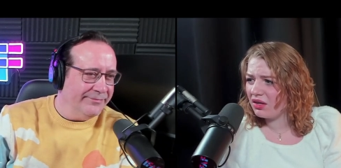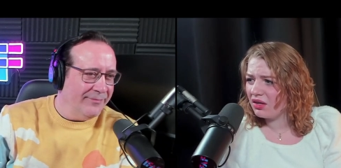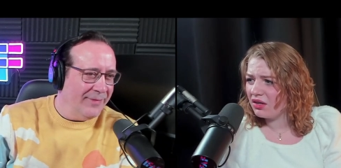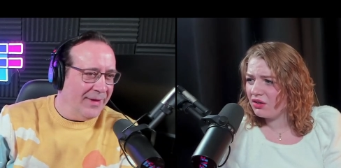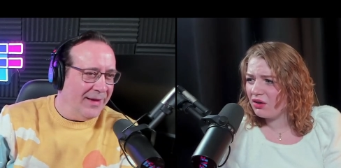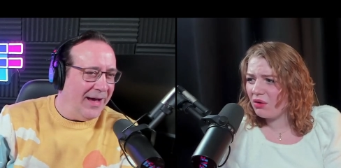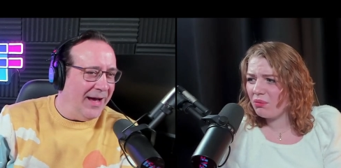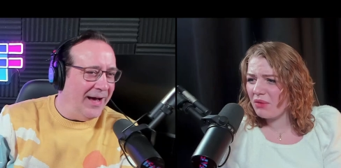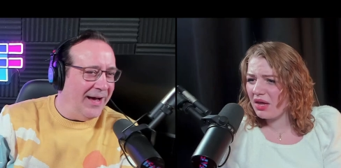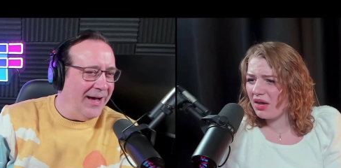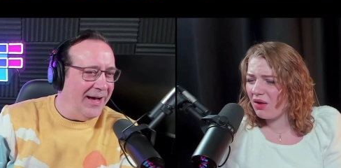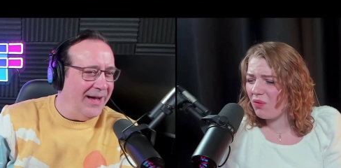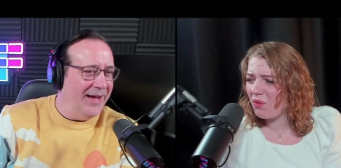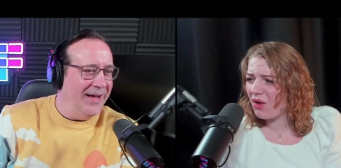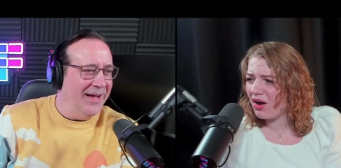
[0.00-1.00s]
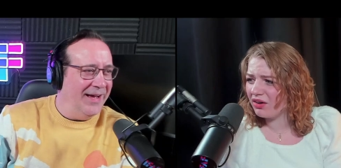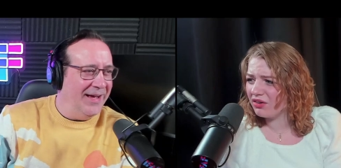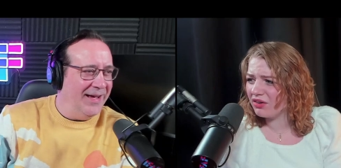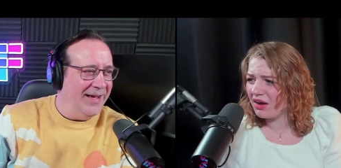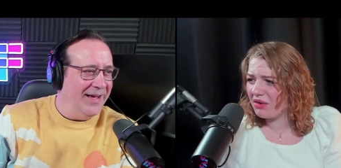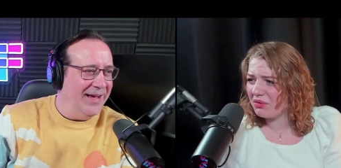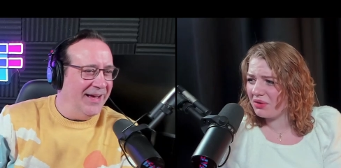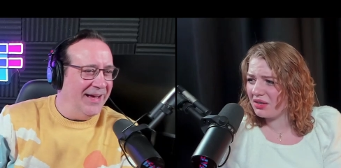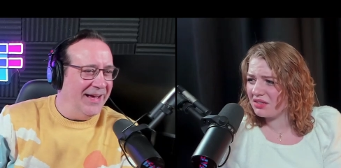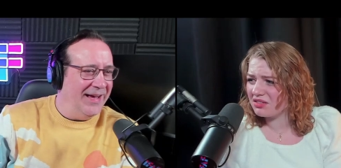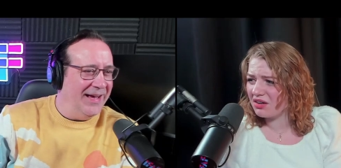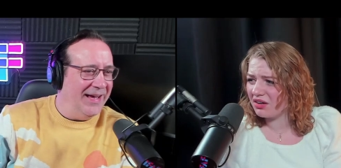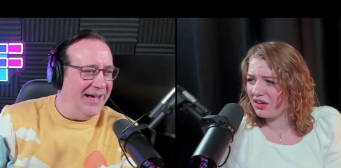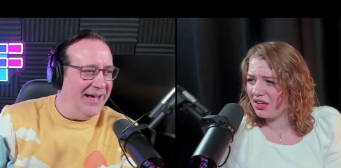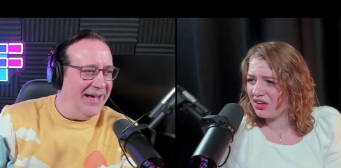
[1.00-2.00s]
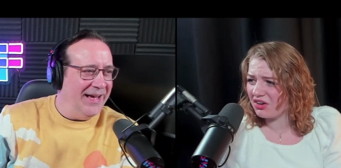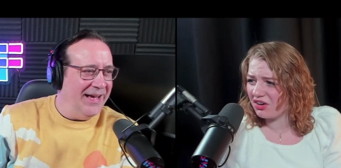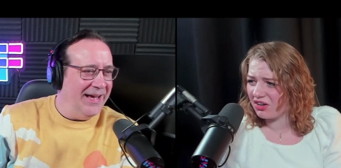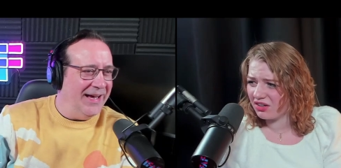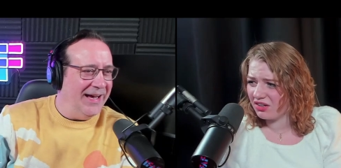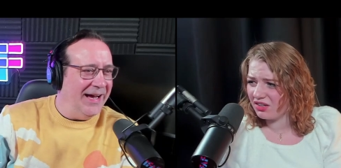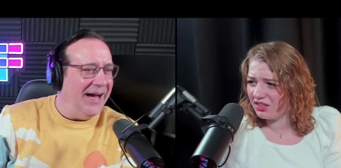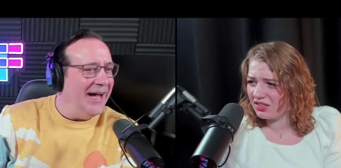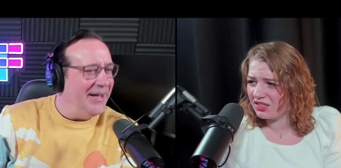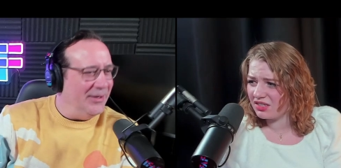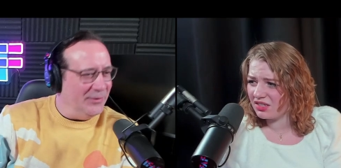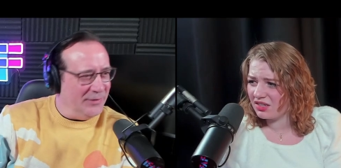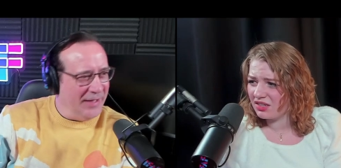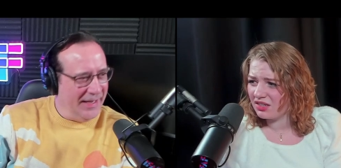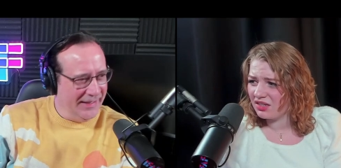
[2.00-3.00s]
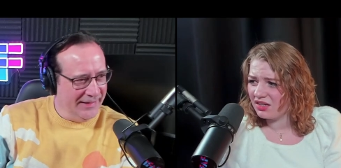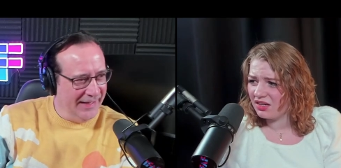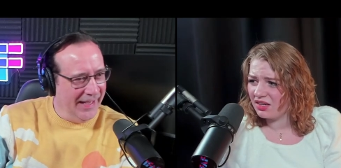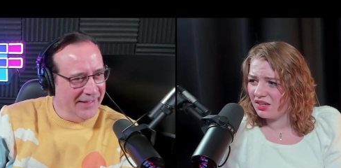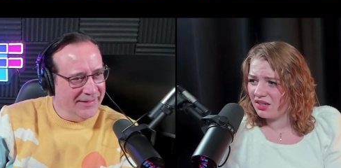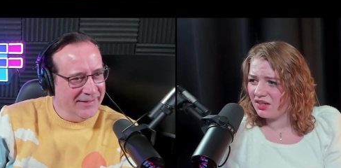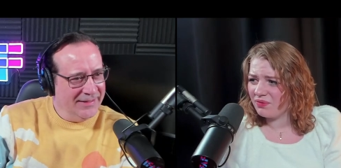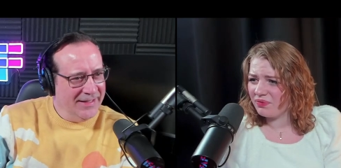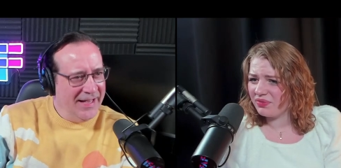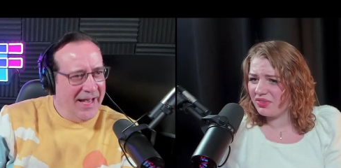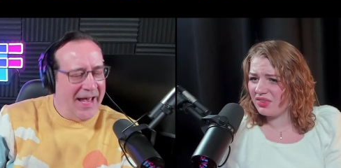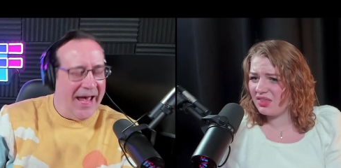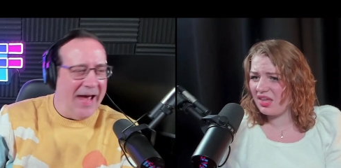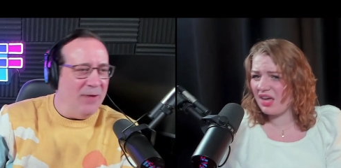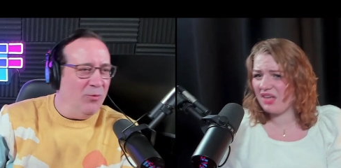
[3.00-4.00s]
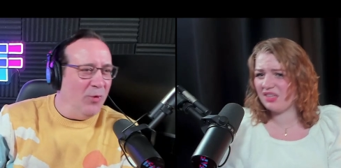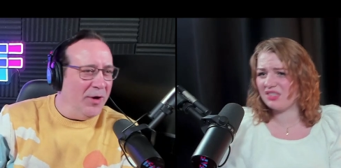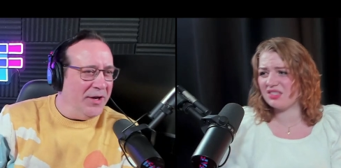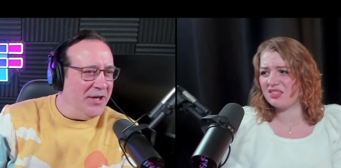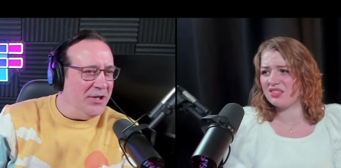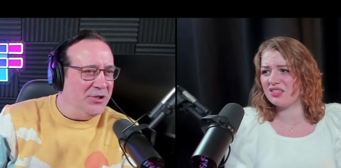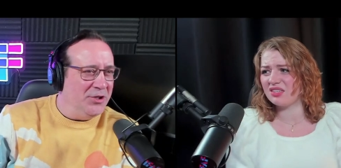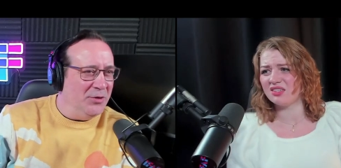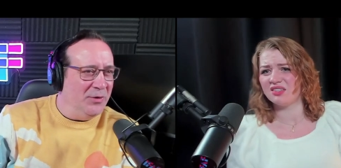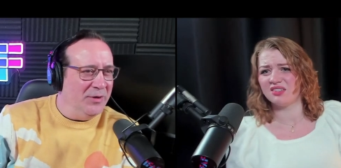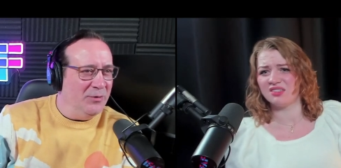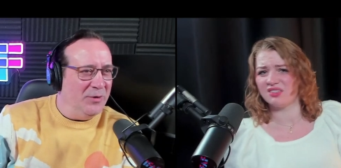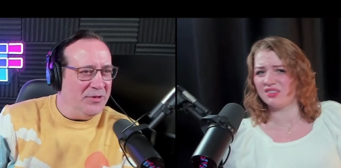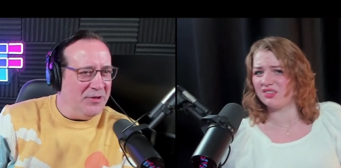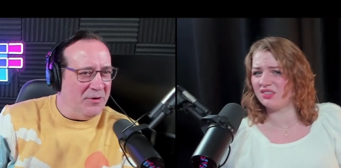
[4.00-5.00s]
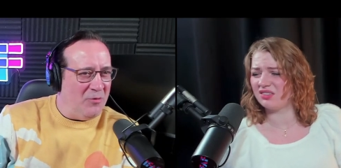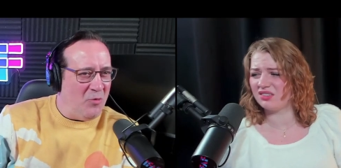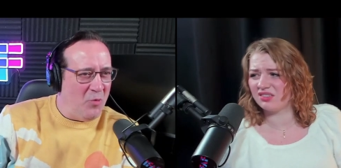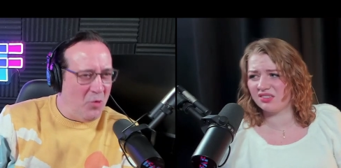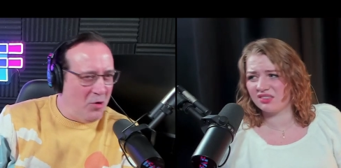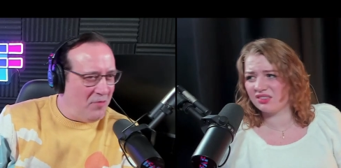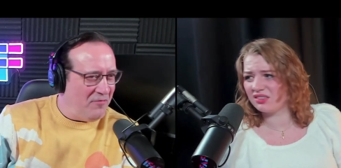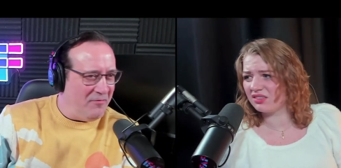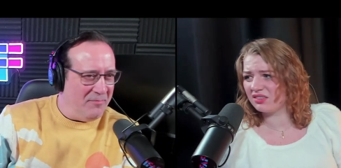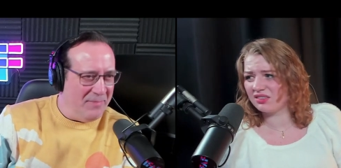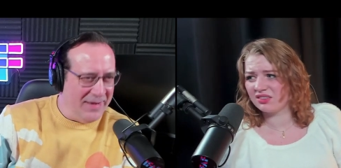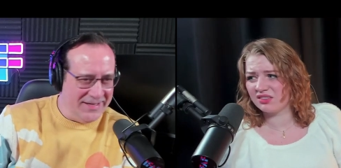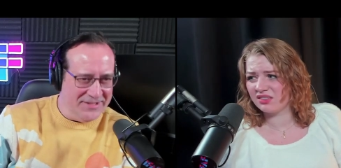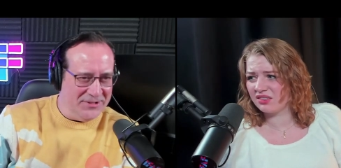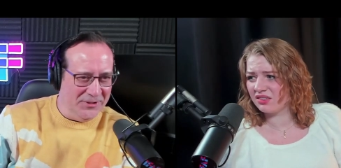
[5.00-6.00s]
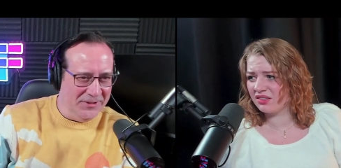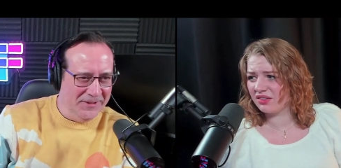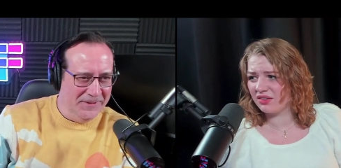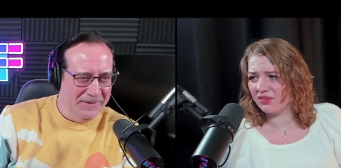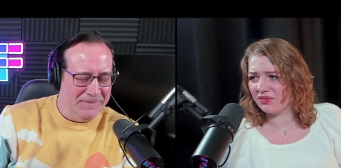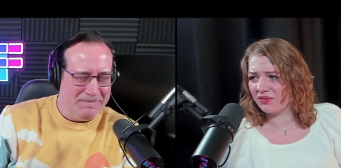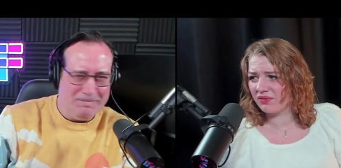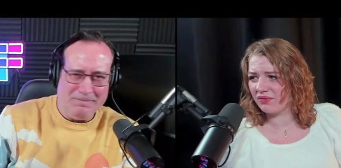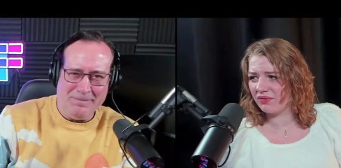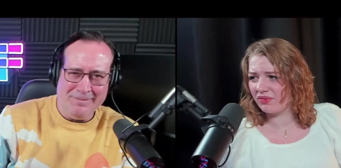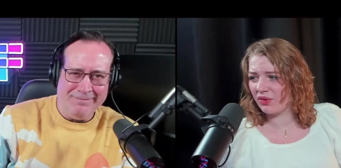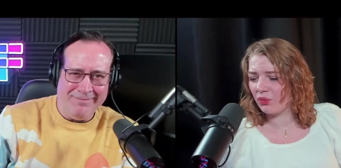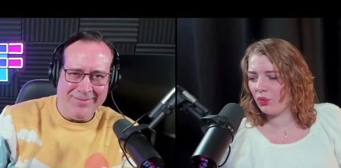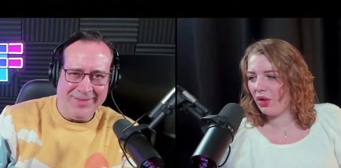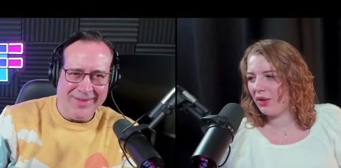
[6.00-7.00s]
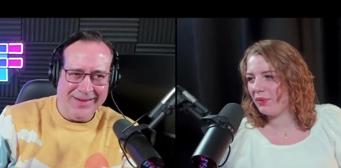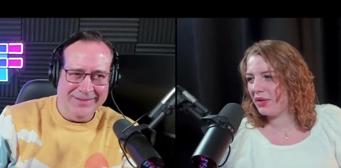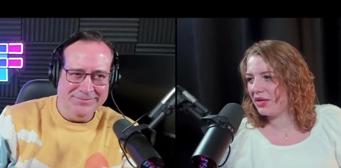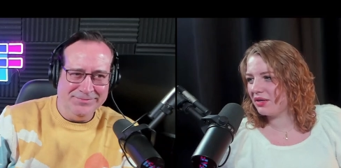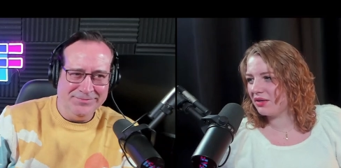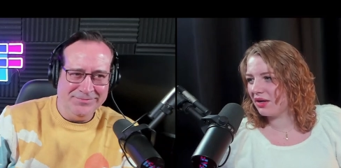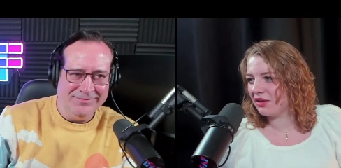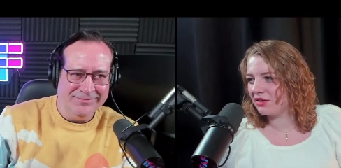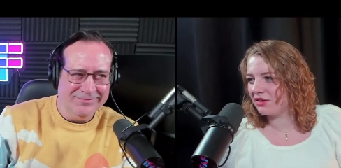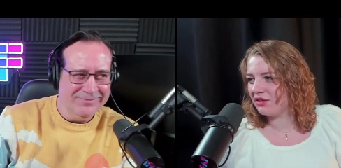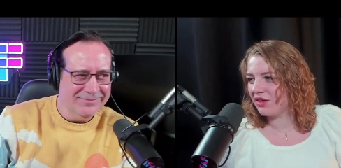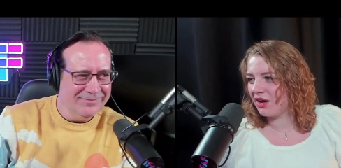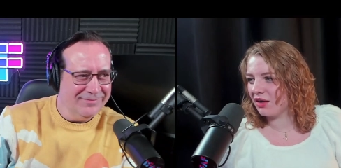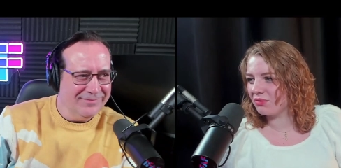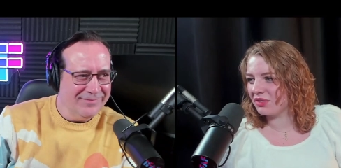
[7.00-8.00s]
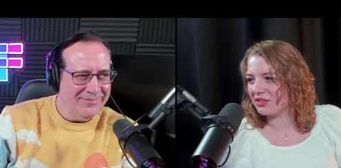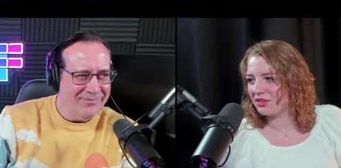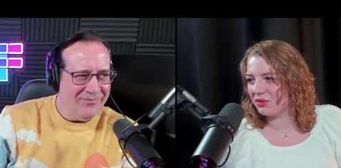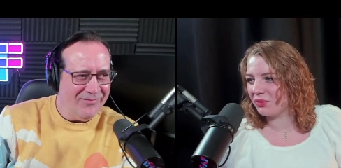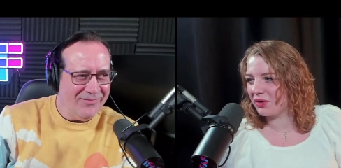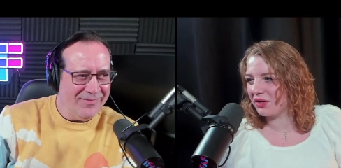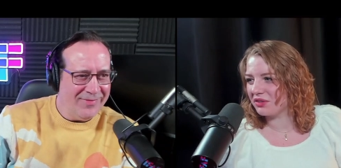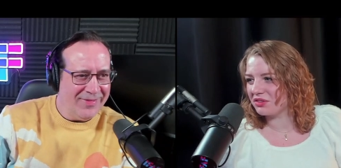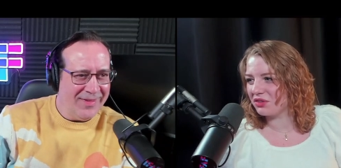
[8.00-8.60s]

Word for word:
Speaker 1: Don't make it walk around when it's already hurt. I don't
Speaker 2: like that. And what are you doing with a wolf muzzle?
Speaker 1: Well, I mean, a dog muzzle would also